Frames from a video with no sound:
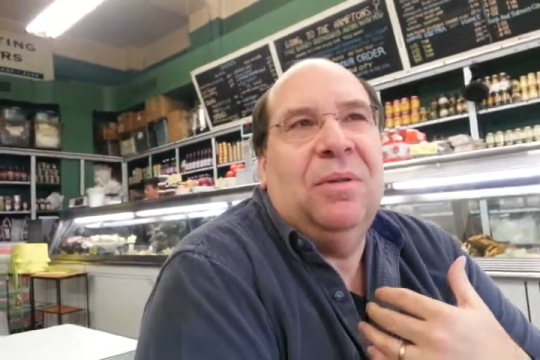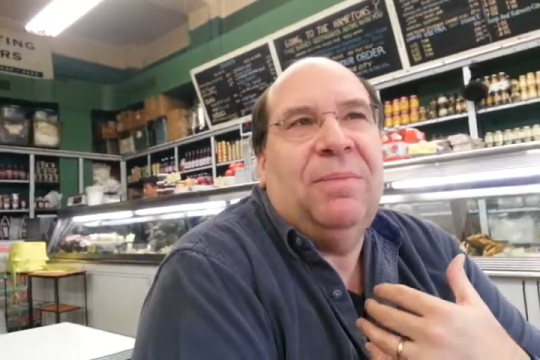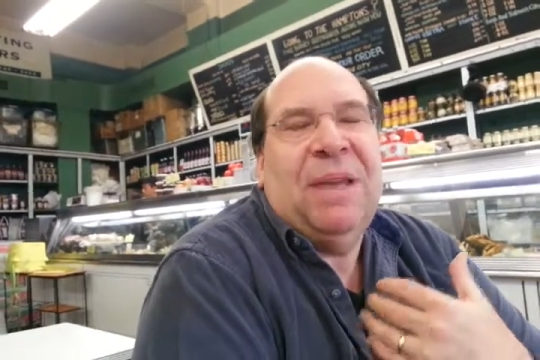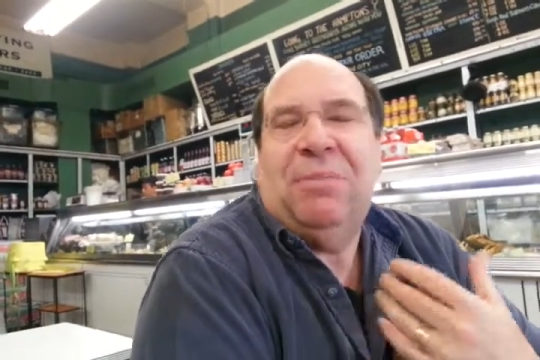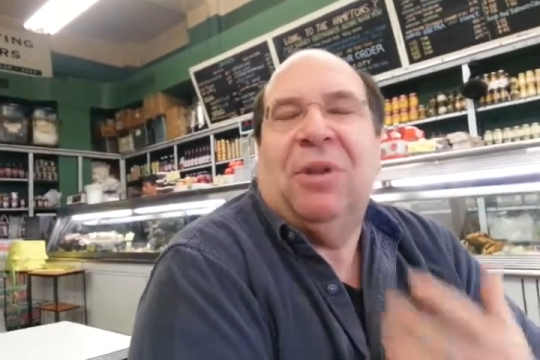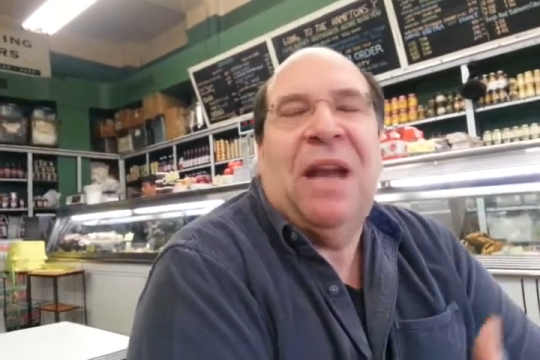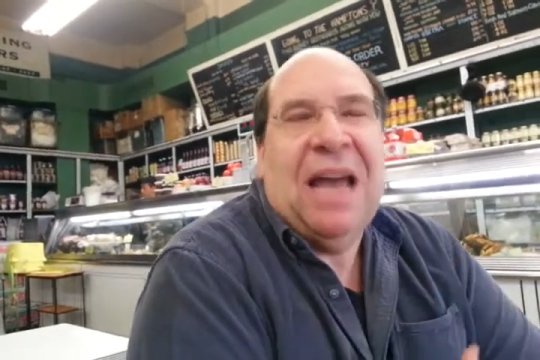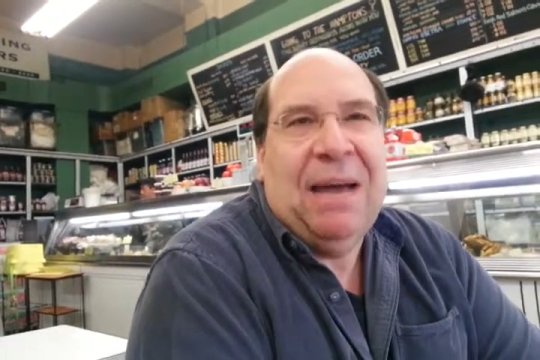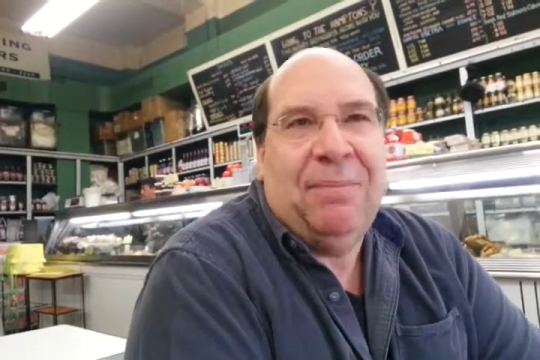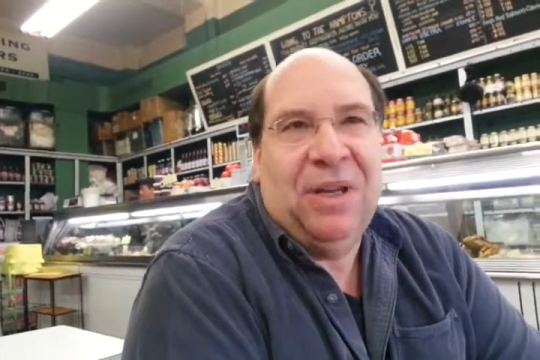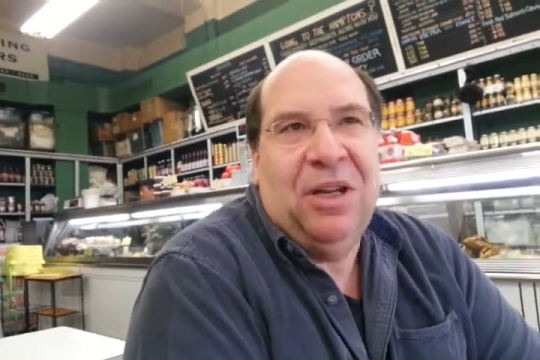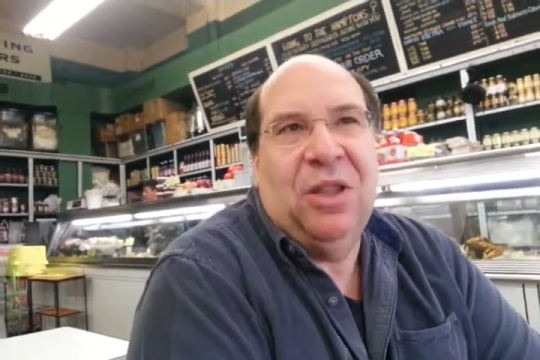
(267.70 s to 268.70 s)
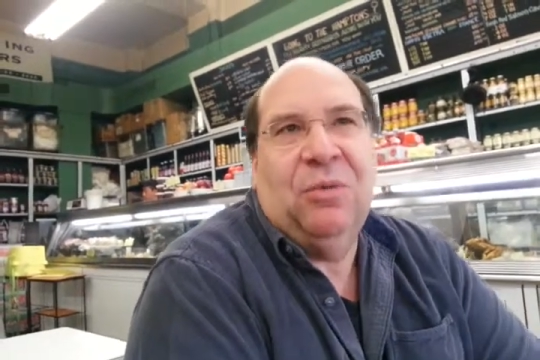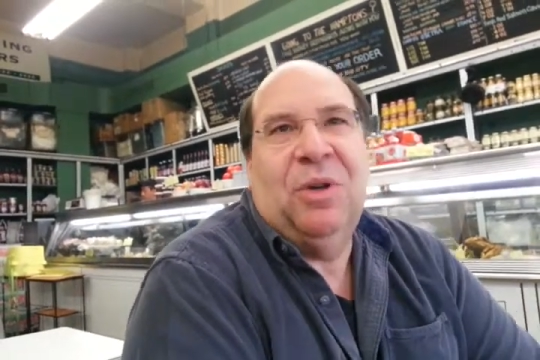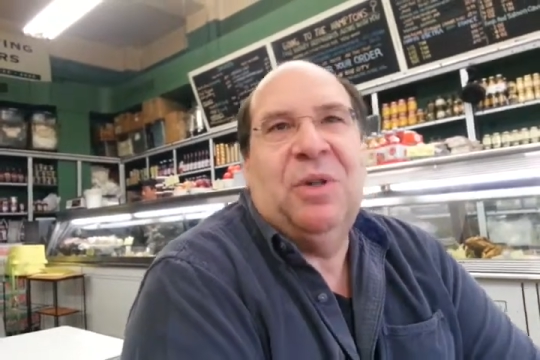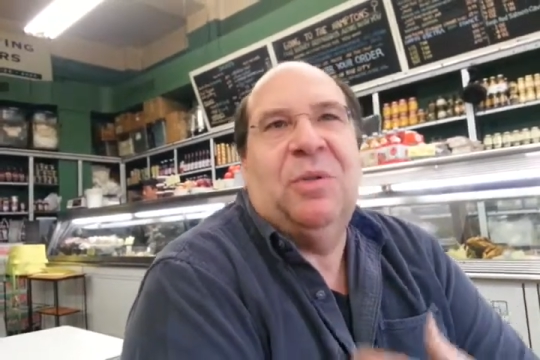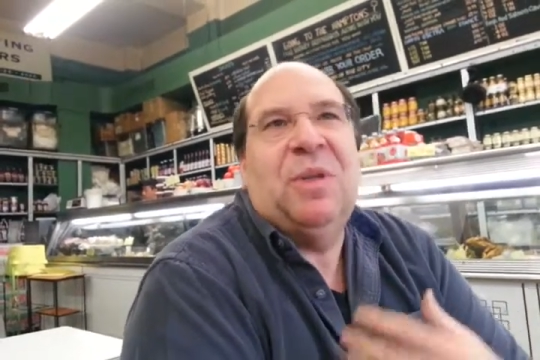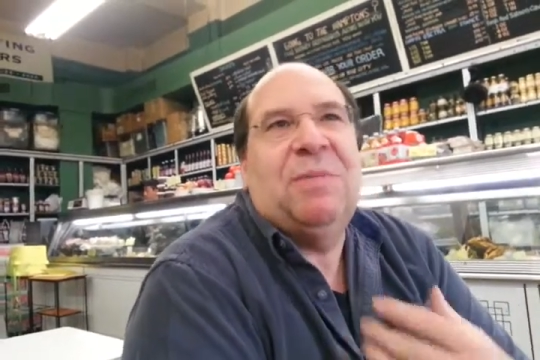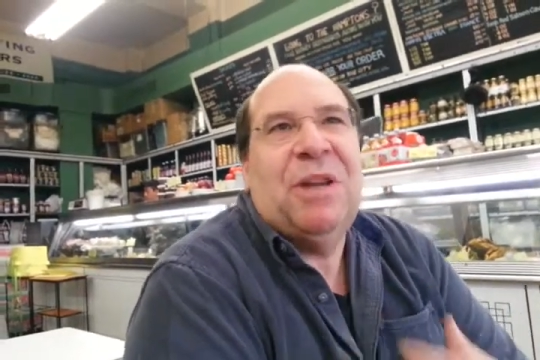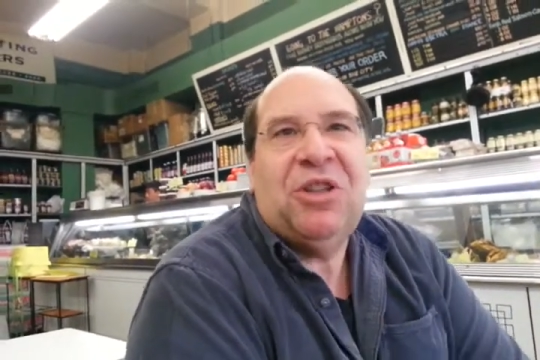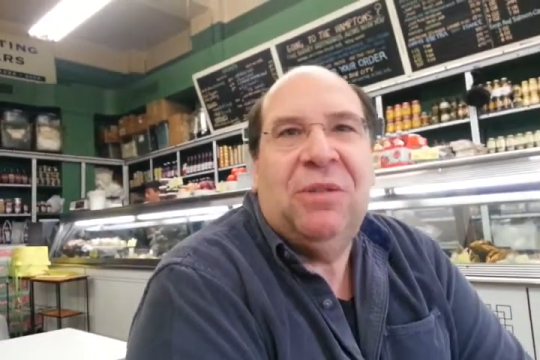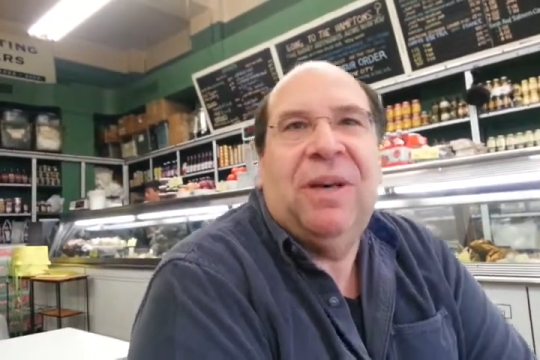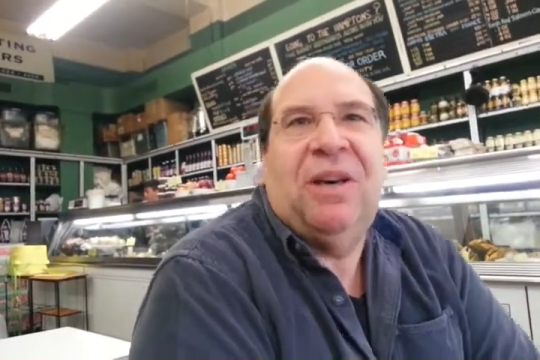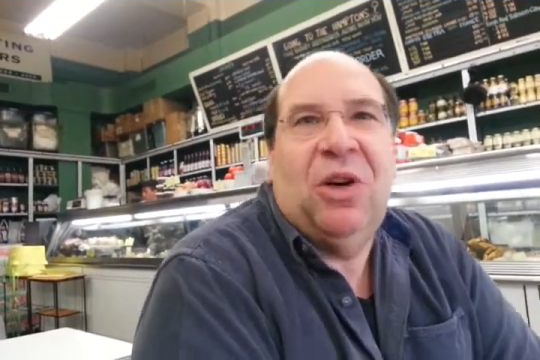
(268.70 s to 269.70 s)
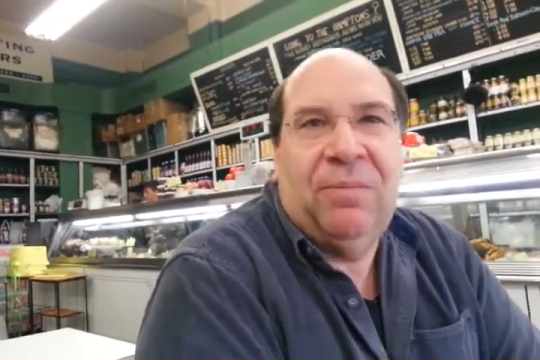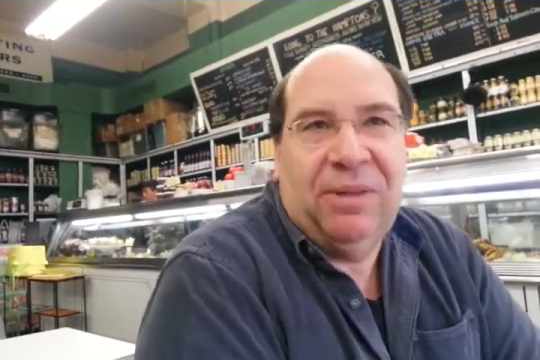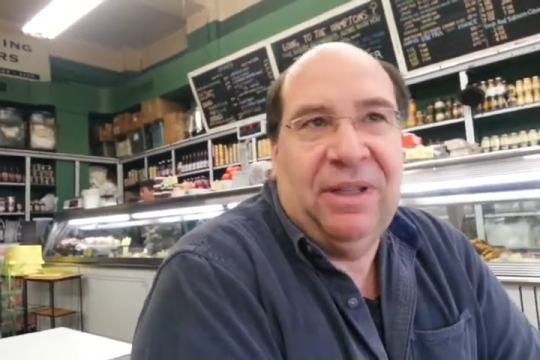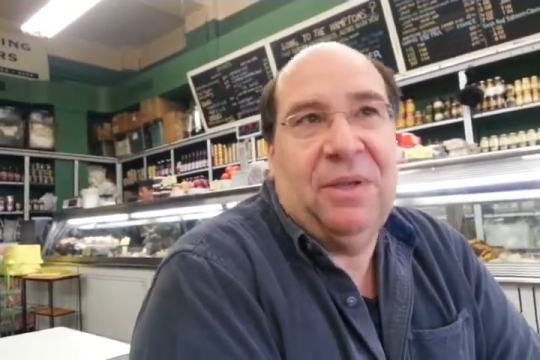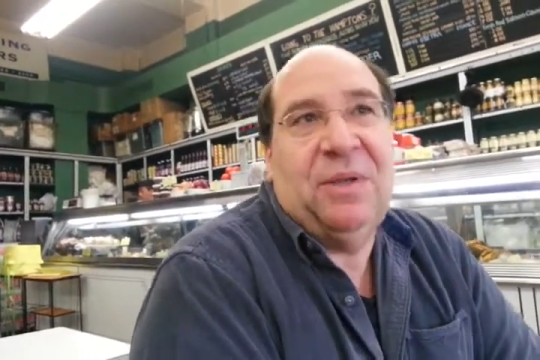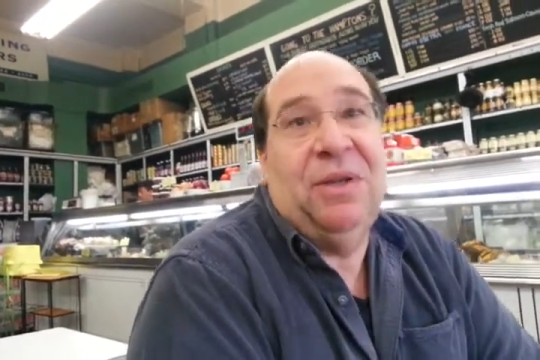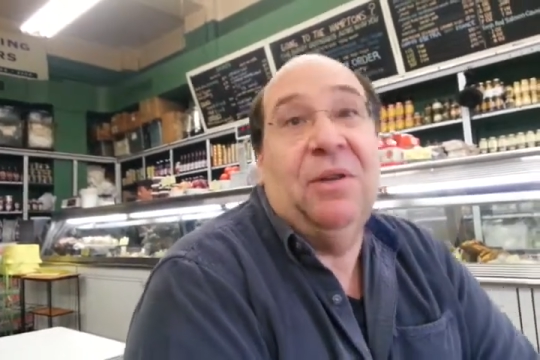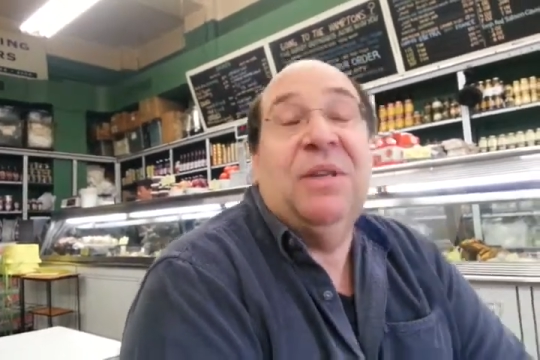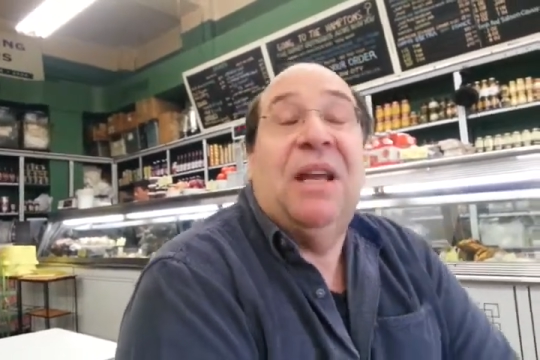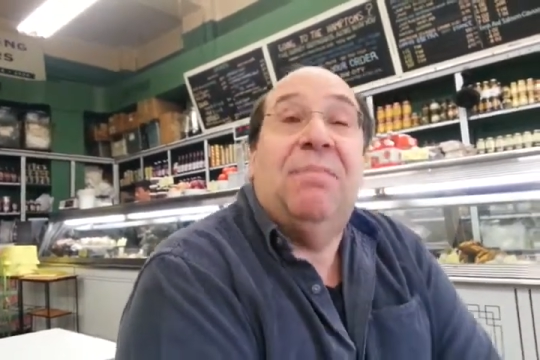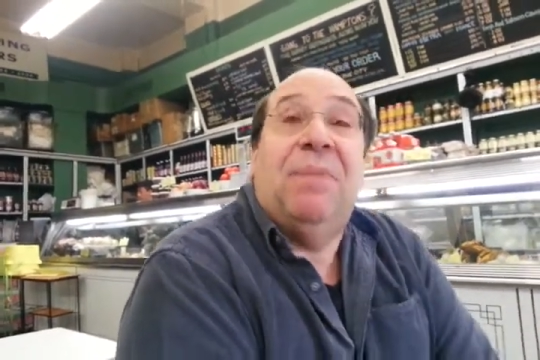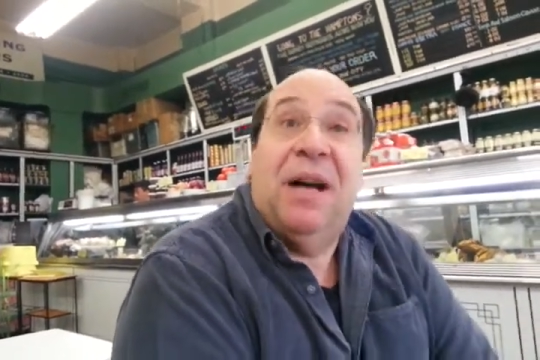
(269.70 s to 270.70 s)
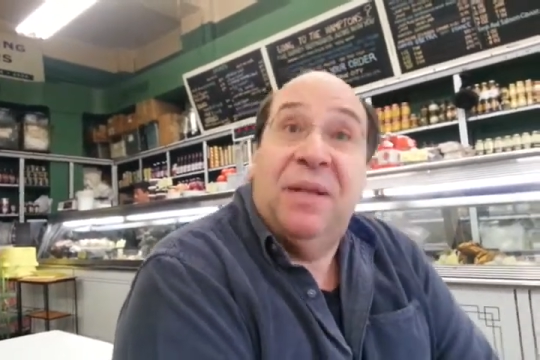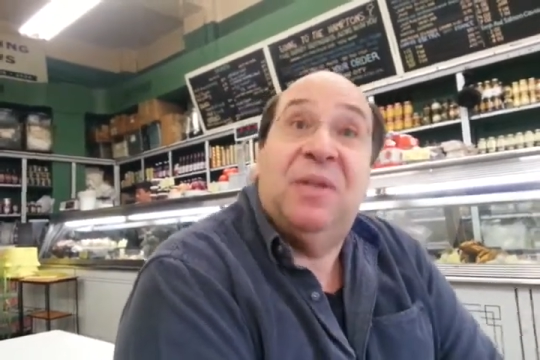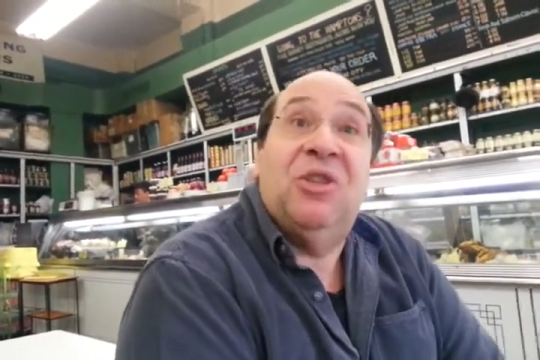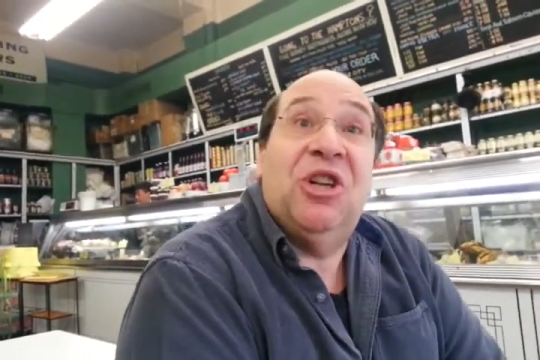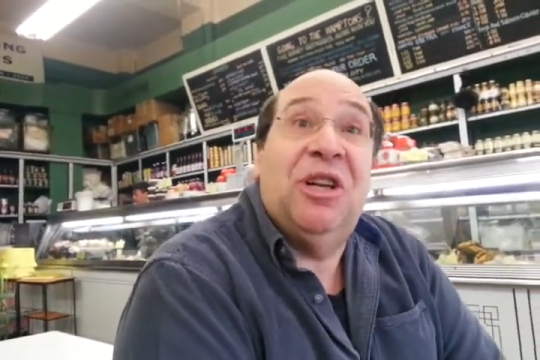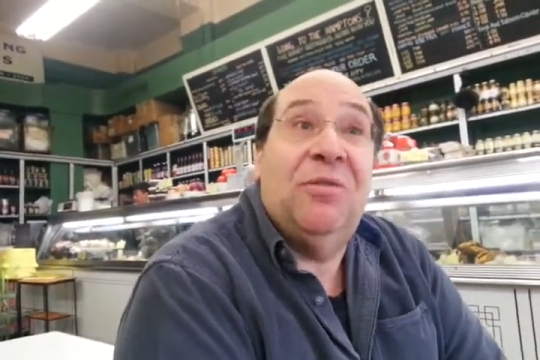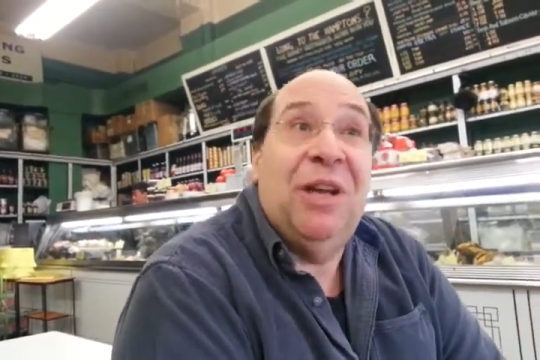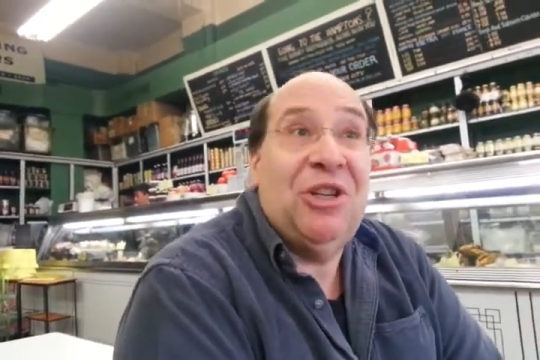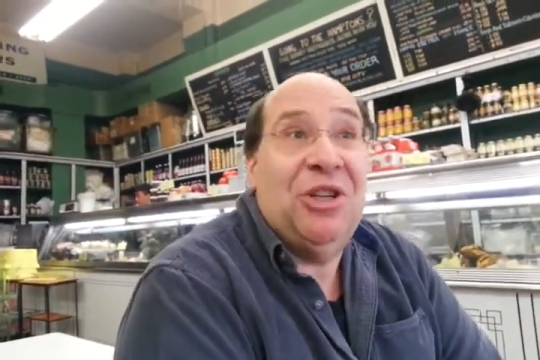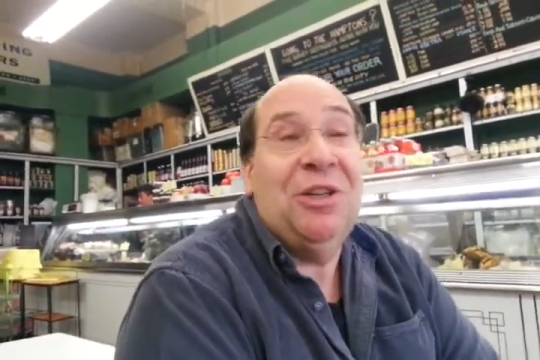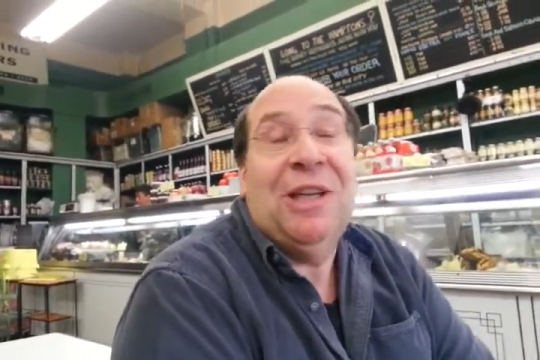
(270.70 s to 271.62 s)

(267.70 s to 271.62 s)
people are happy. In other words, what's special about our place here is that it binds a generation.